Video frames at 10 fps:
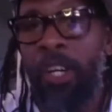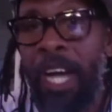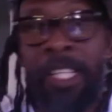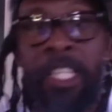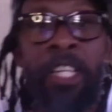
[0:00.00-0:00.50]

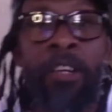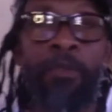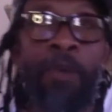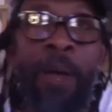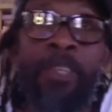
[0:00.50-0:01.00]
continued
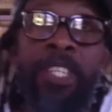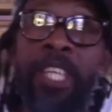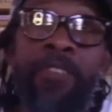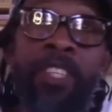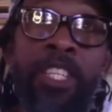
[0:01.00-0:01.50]
from the
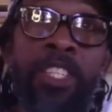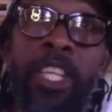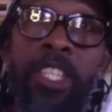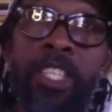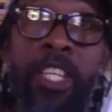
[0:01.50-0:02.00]

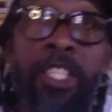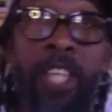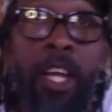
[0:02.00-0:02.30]
1760s.